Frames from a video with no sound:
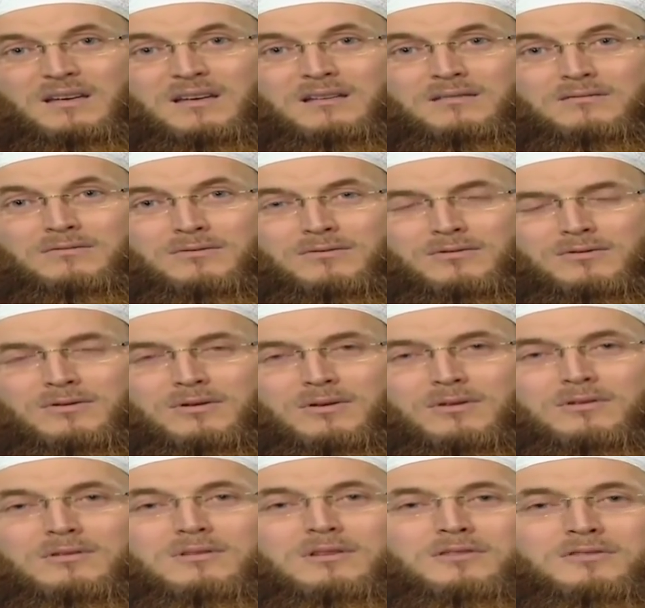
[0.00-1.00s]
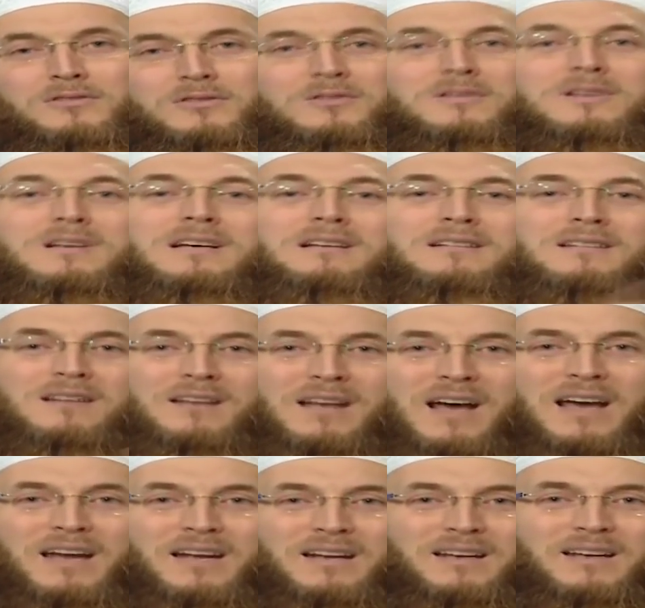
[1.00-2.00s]
is to show the joy and
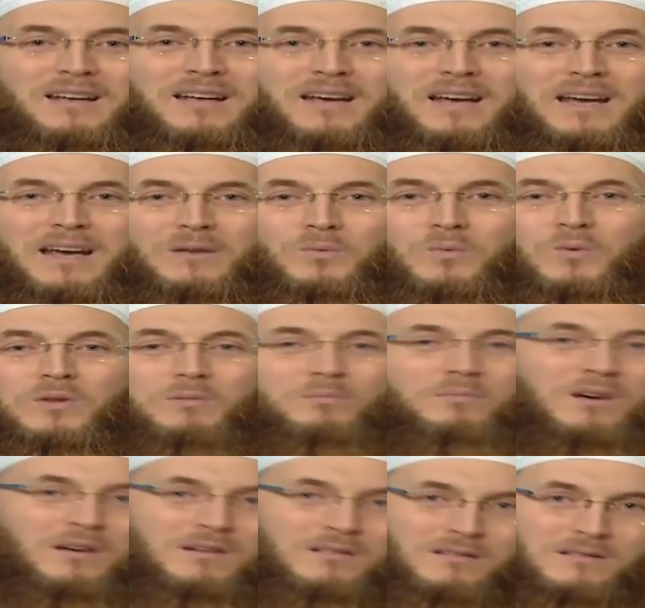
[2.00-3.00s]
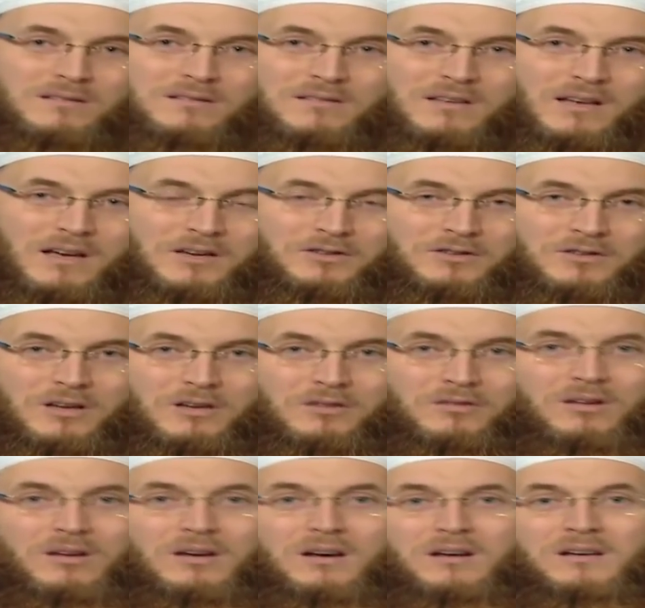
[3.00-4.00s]
delight at what bothers a
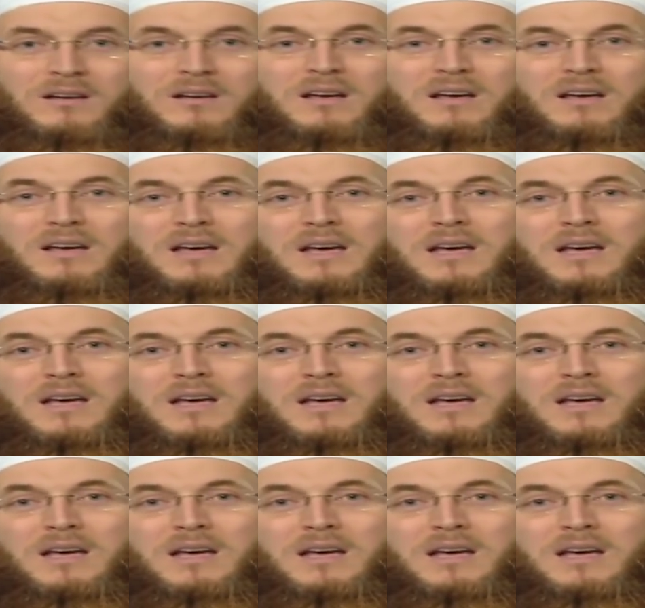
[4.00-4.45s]
shaitan